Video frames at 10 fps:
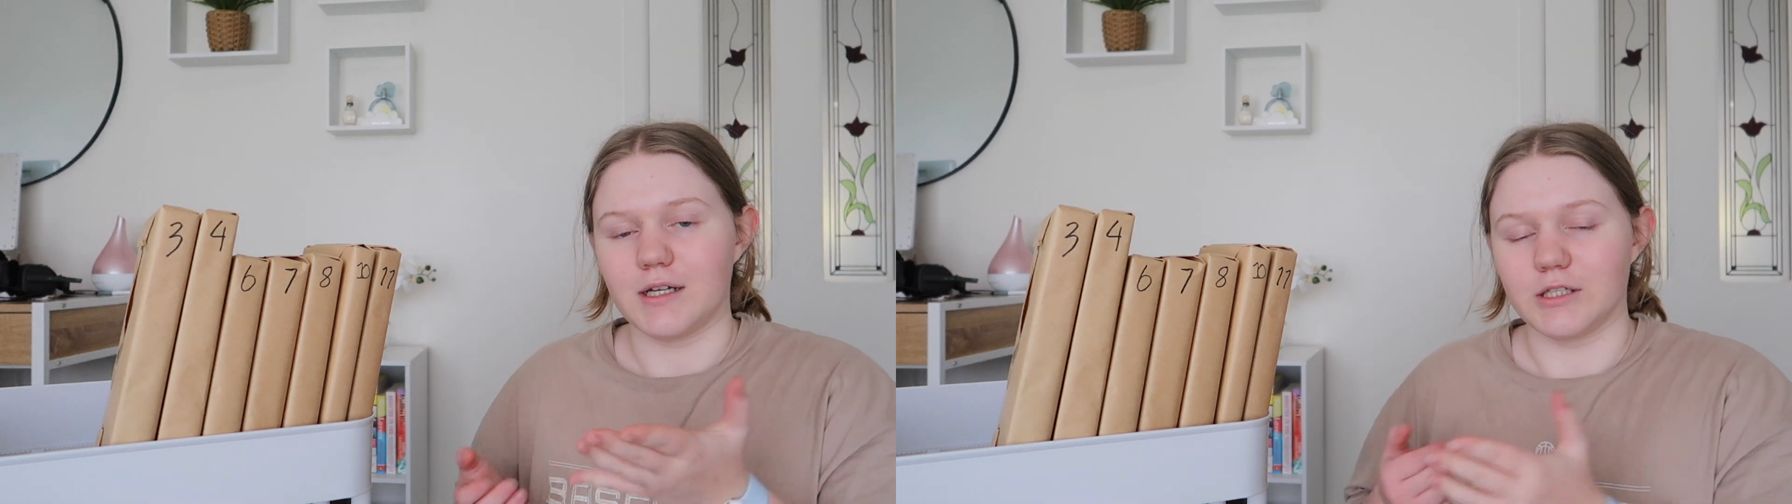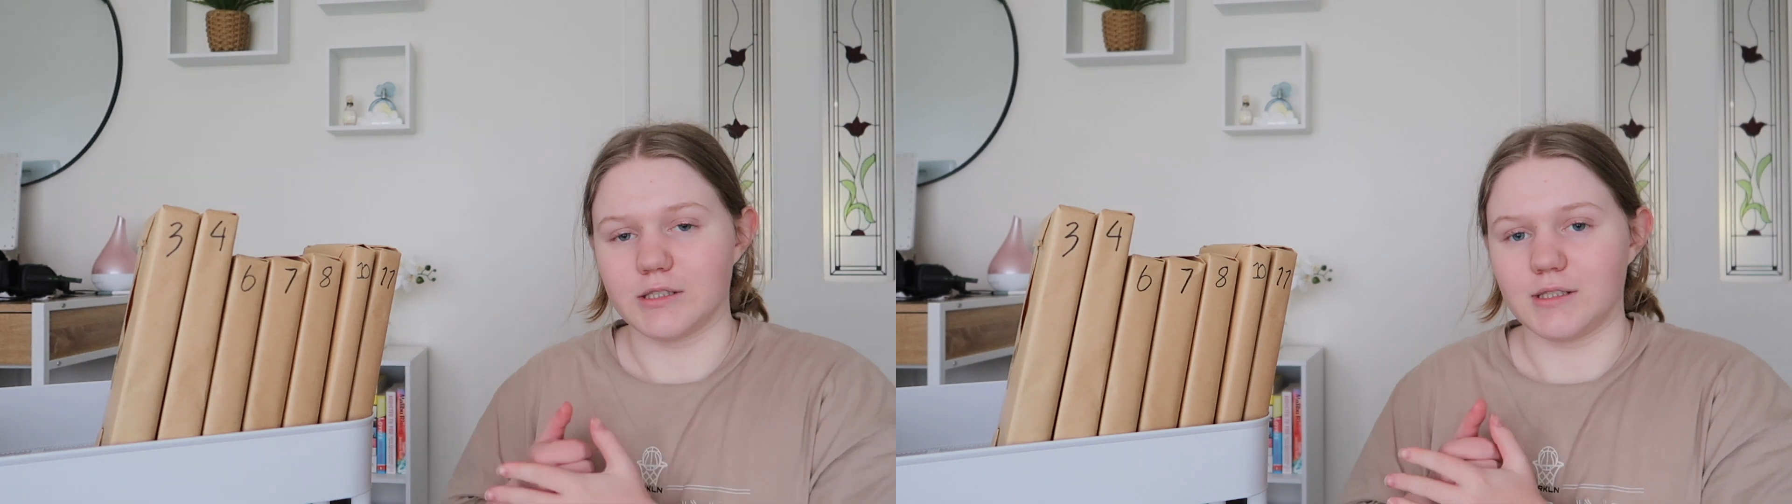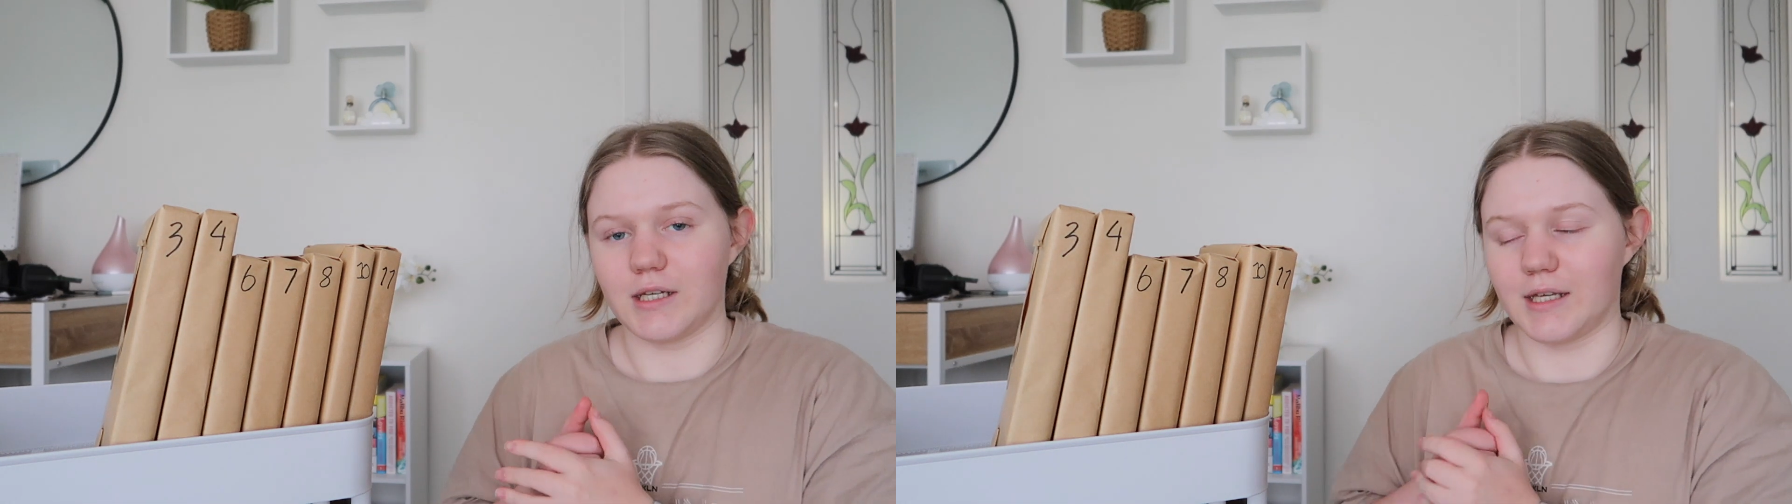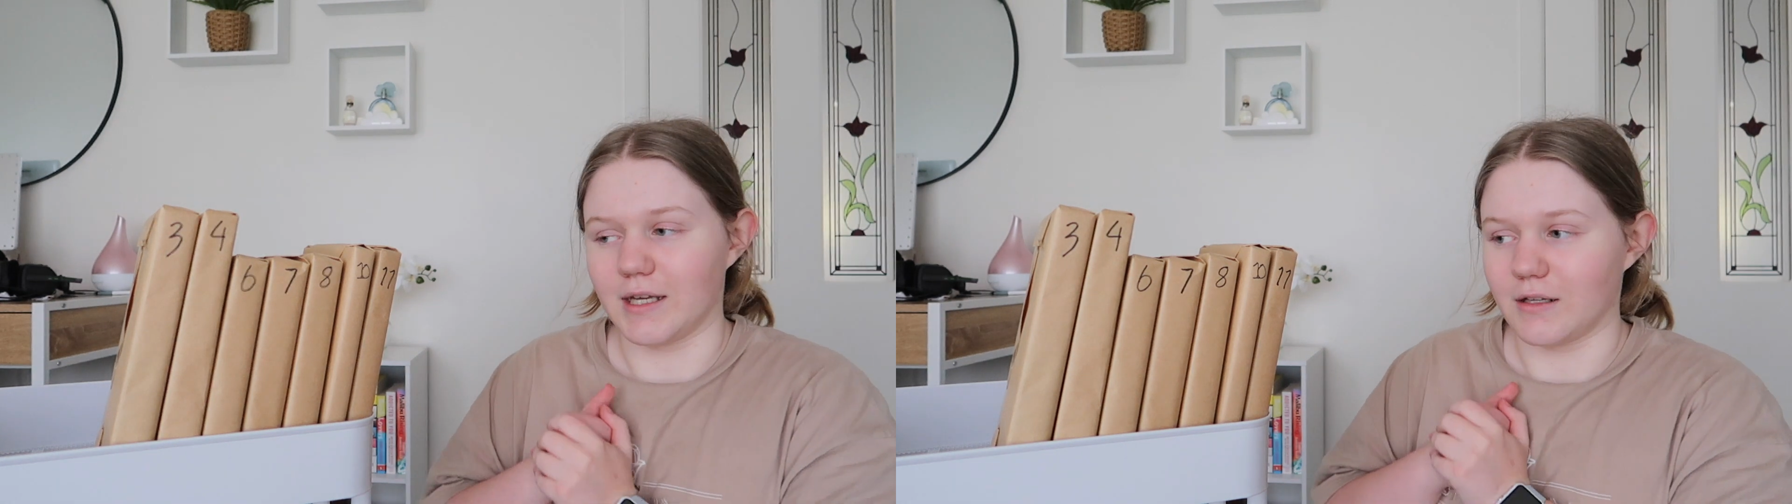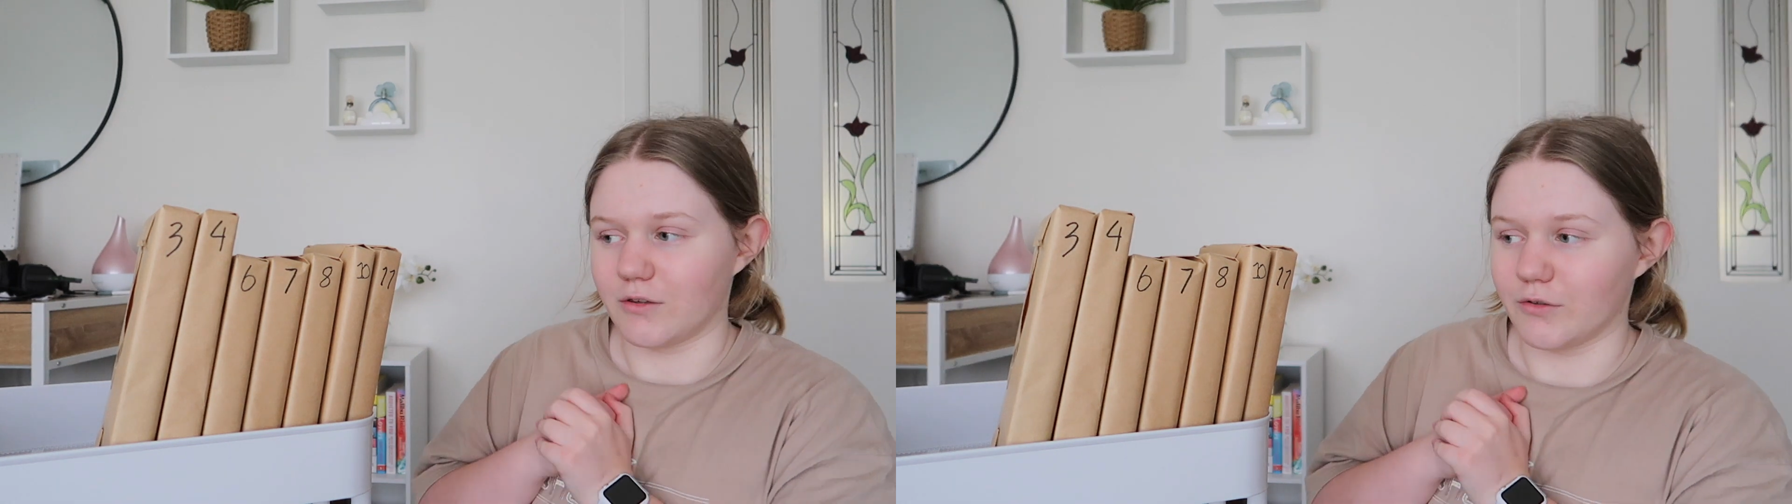I just need to
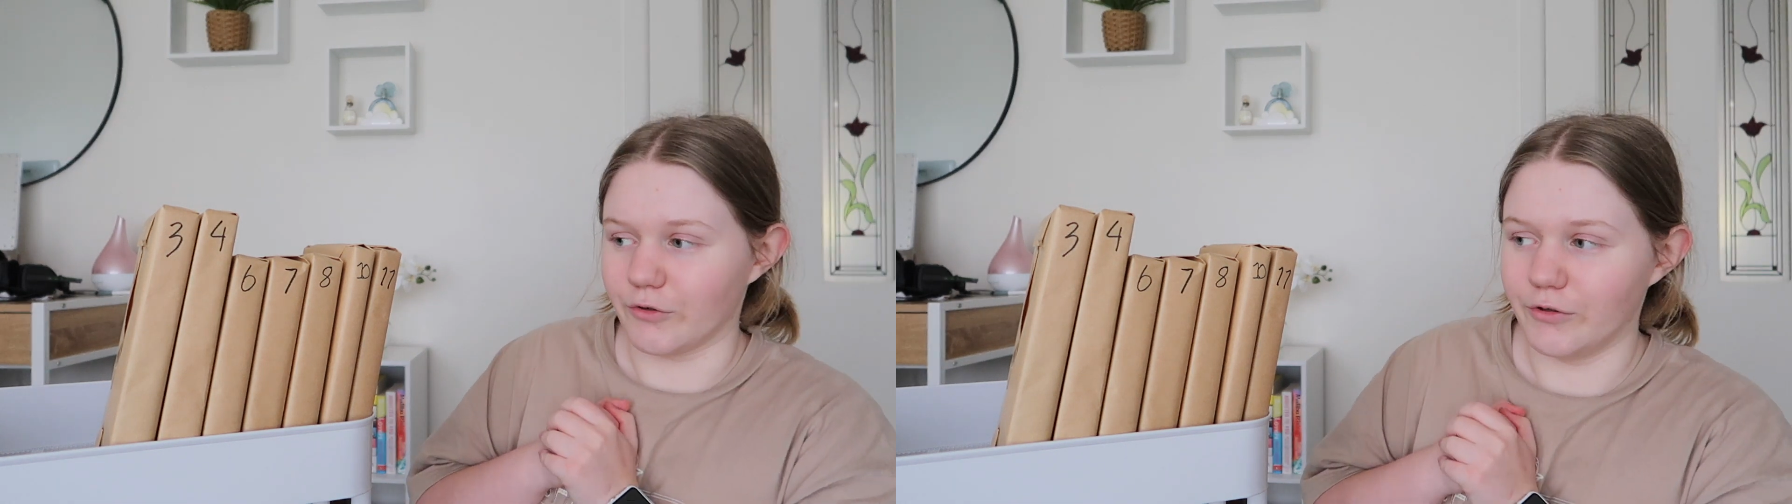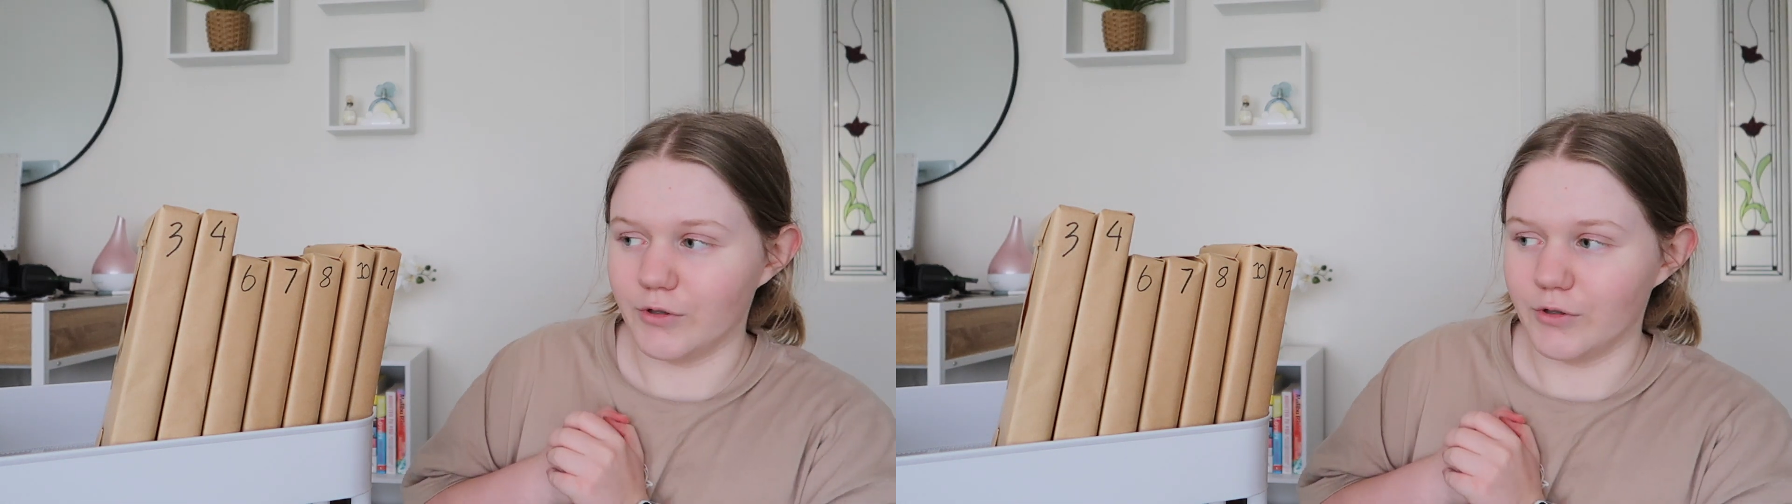get through